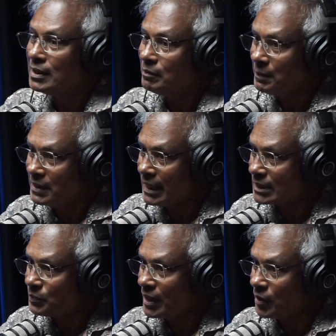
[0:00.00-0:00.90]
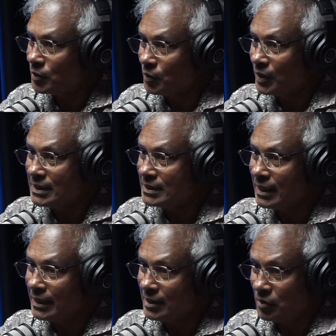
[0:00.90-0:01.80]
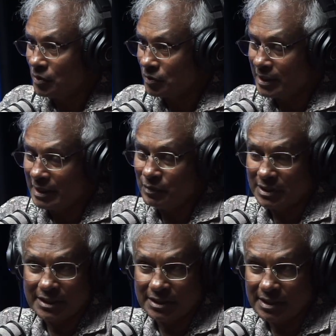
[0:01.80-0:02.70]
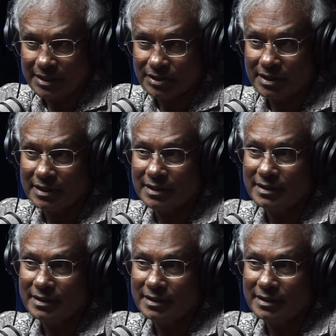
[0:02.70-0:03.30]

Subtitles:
Maybe that's where you got to look and see either you control them with legislation,